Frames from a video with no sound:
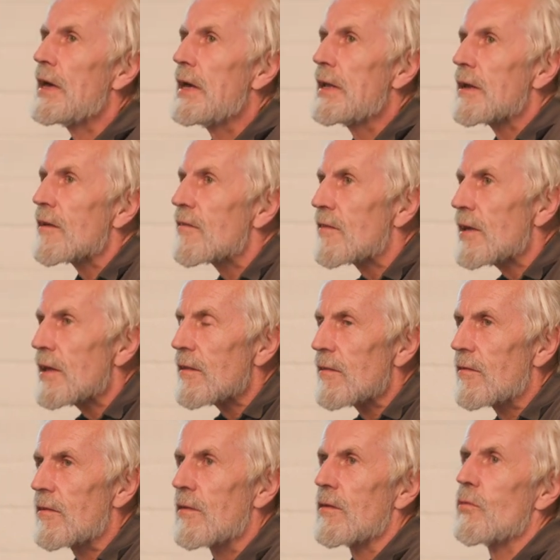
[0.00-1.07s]
in a
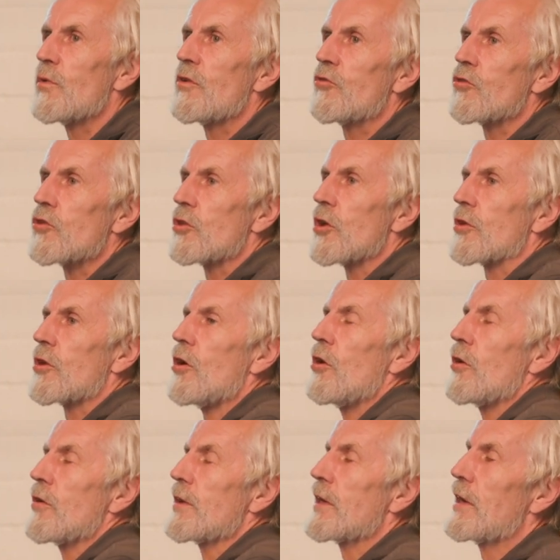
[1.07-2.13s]
sense, we should not
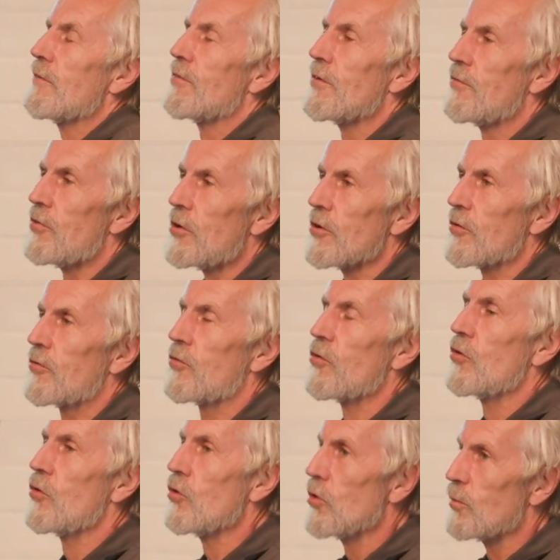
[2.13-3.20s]
only give a voice
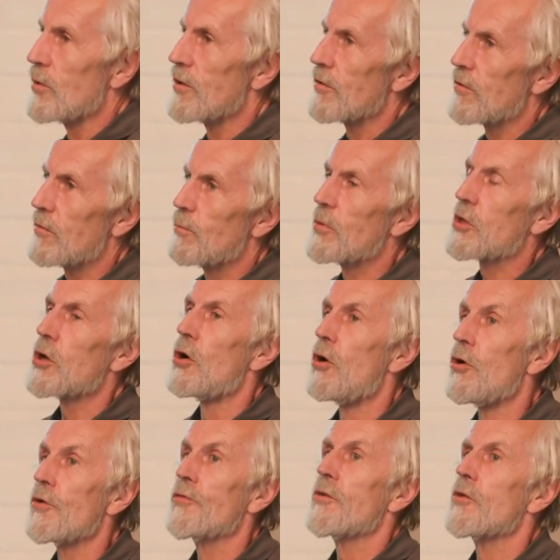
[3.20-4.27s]
to humans, but
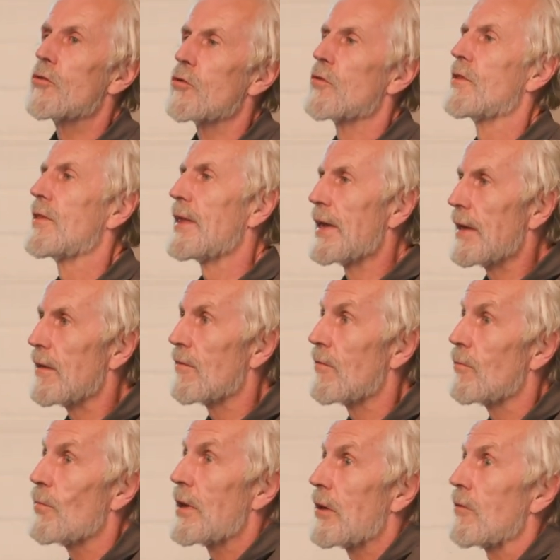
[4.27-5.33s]
also to
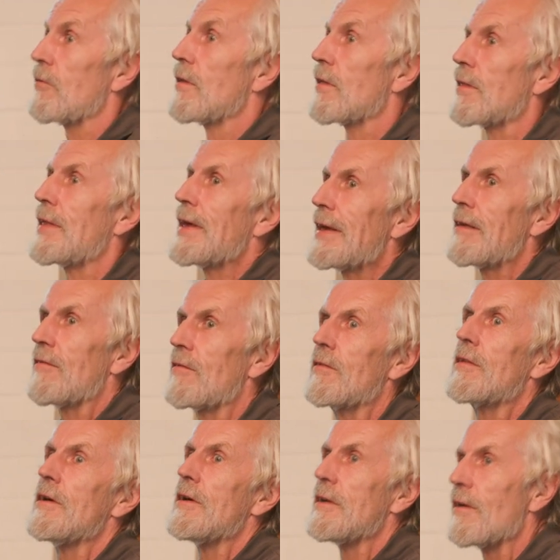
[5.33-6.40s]
things, because the things,
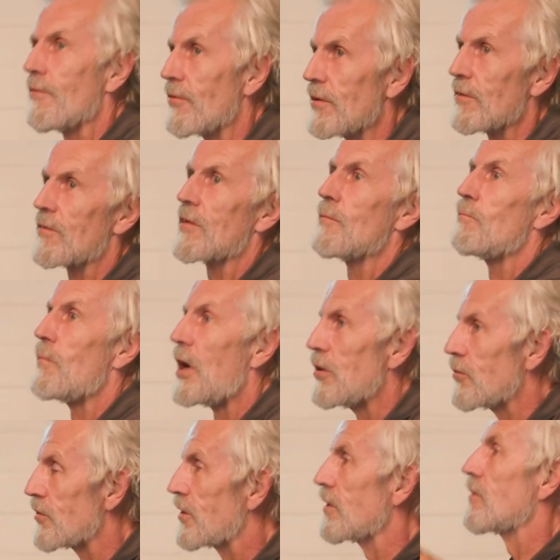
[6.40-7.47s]
the rivers, the
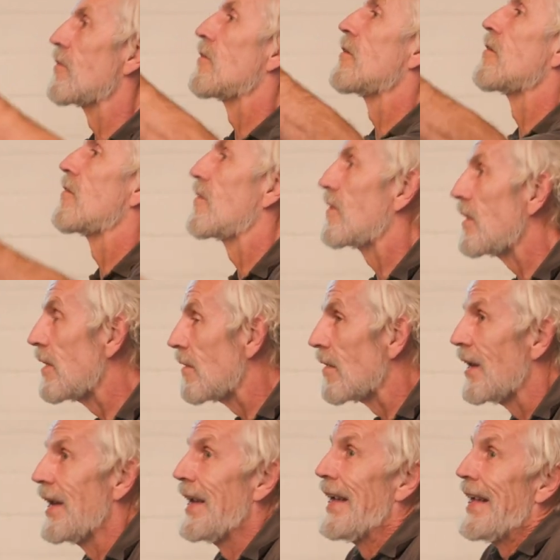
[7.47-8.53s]
mountains, the sea,
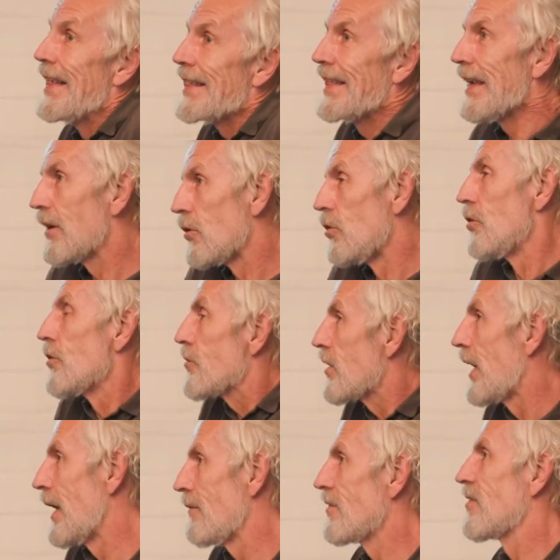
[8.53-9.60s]
they
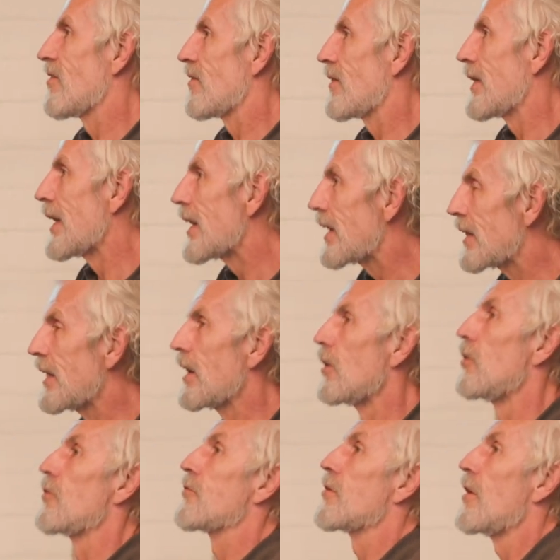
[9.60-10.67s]
also have a stake. They
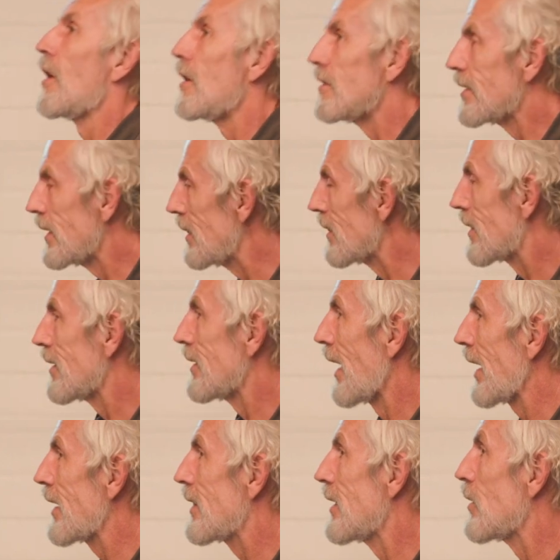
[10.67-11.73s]
also are
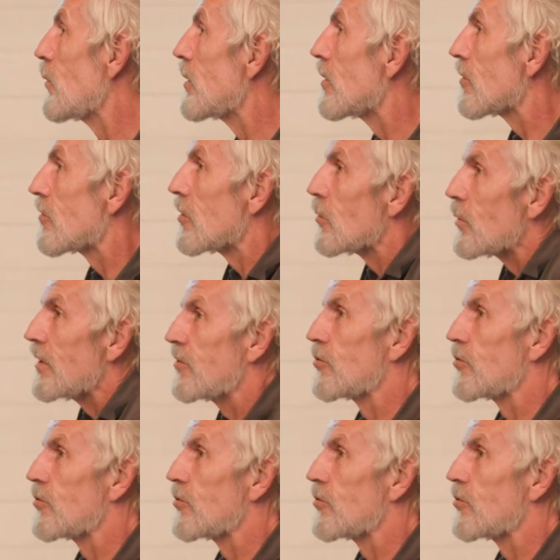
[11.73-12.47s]
interacting with us, so we